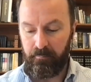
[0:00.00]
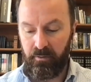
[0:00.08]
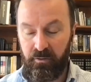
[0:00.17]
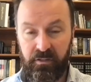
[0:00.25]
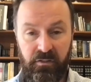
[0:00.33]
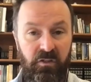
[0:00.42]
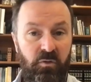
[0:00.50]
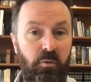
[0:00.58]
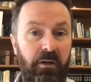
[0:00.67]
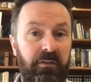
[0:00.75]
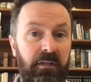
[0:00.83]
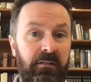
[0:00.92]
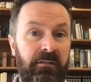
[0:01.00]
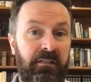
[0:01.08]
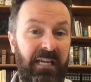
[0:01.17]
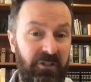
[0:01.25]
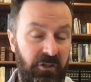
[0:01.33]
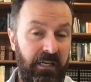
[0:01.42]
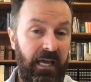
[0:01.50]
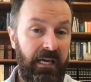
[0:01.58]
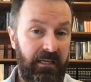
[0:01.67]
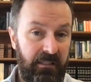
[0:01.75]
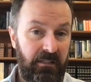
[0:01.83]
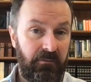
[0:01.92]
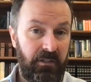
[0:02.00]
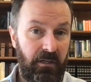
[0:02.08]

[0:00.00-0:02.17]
This is what the section headings of the